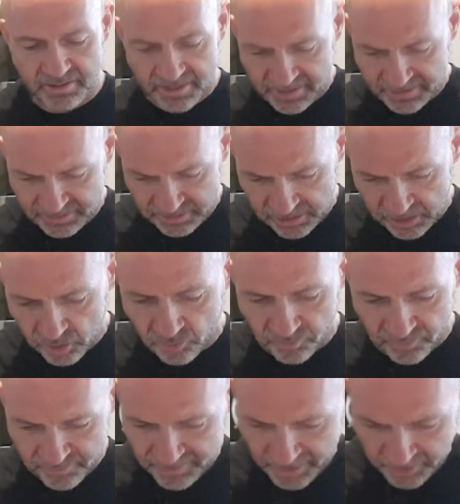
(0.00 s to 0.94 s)
It's
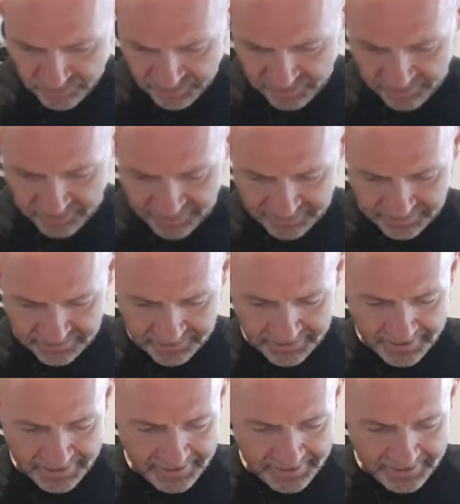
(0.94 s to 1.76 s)
along those lines.